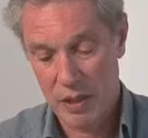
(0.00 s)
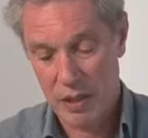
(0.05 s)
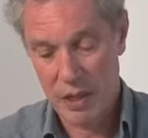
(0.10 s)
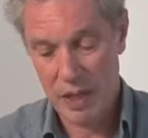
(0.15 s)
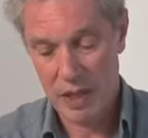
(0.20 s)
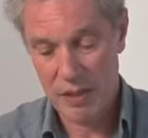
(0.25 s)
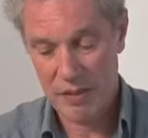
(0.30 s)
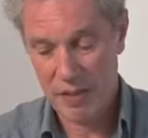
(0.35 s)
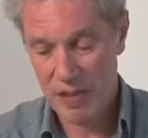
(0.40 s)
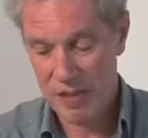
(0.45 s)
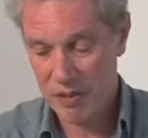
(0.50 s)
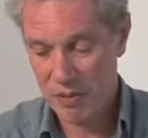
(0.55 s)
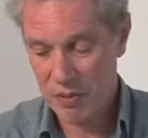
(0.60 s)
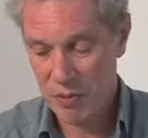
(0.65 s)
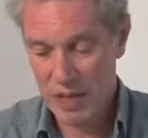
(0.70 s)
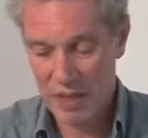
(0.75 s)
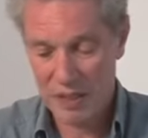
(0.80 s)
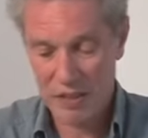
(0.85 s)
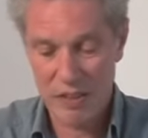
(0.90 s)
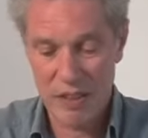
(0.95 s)
I tend to
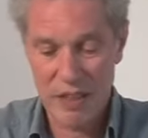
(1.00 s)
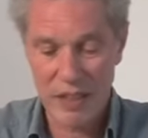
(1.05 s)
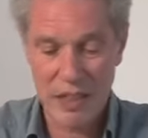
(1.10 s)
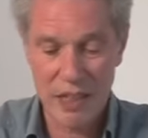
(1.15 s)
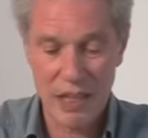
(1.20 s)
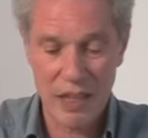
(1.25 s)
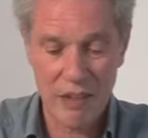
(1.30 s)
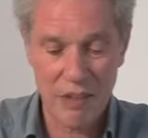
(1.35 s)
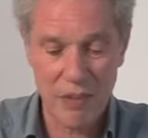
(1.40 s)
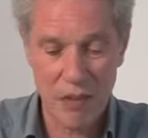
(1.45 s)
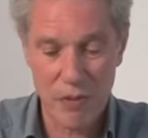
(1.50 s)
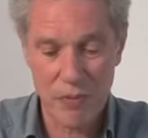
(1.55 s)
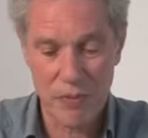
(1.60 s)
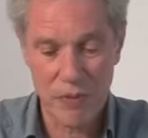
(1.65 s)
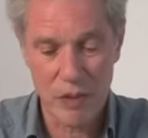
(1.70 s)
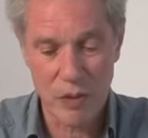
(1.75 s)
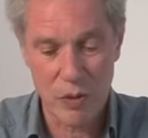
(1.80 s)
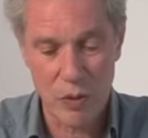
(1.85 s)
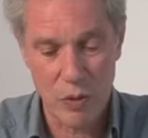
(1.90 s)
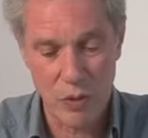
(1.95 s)
actually cut off
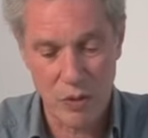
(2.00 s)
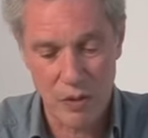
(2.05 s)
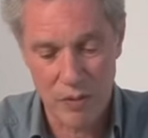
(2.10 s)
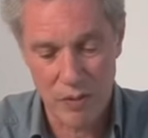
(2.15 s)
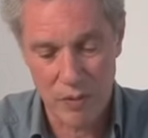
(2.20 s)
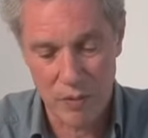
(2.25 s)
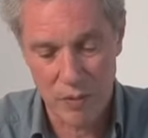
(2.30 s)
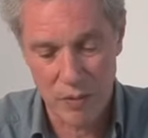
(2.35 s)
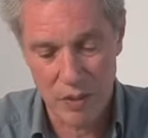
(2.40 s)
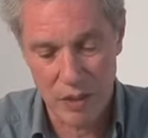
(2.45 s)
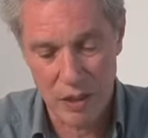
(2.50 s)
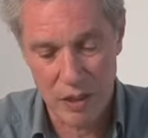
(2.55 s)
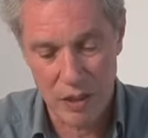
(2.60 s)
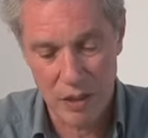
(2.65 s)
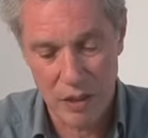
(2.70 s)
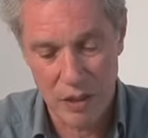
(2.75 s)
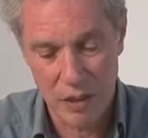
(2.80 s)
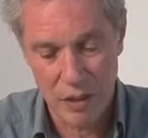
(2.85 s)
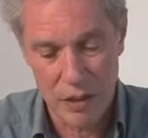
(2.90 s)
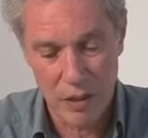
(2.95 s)
the corners of the
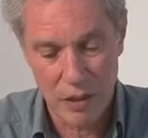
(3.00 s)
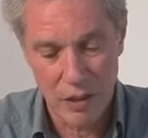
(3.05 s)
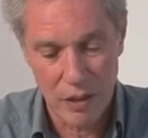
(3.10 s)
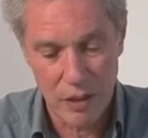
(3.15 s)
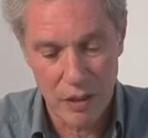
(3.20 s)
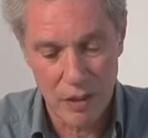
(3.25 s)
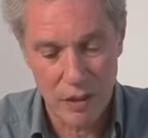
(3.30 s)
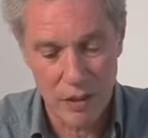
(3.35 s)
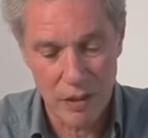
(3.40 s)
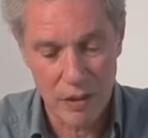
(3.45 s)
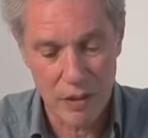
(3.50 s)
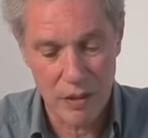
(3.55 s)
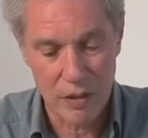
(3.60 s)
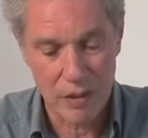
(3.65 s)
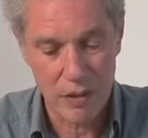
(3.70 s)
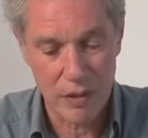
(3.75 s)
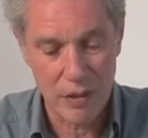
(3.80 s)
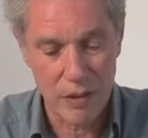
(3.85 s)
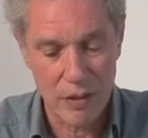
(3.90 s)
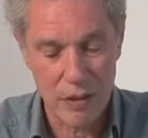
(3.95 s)

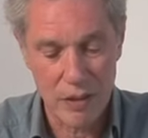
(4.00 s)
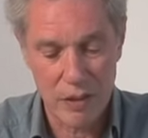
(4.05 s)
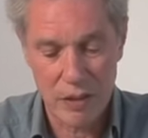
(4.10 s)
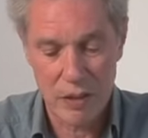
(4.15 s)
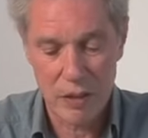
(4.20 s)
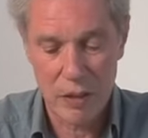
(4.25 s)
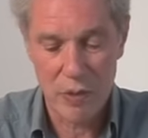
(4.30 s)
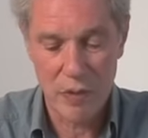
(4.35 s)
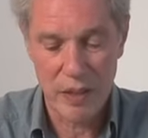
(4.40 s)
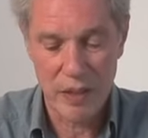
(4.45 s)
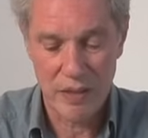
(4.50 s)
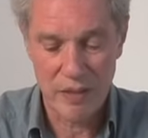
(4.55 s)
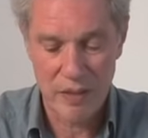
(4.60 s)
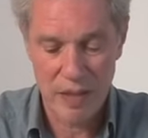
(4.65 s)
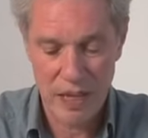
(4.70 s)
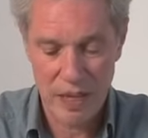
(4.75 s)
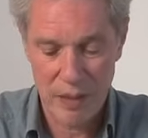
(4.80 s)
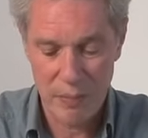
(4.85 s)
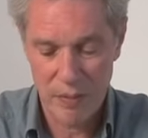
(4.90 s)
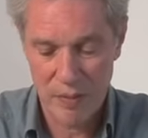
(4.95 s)
gluing
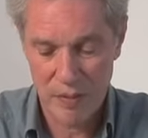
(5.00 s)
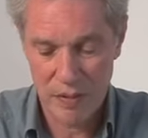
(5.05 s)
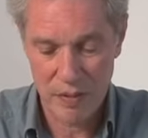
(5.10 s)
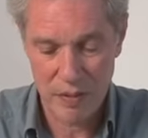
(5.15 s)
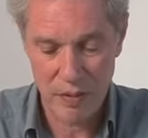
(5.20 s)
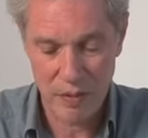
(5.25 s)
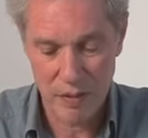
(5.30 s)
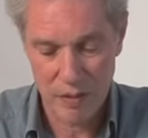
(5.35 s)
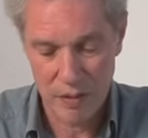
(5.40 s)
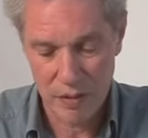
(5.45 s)
tabs.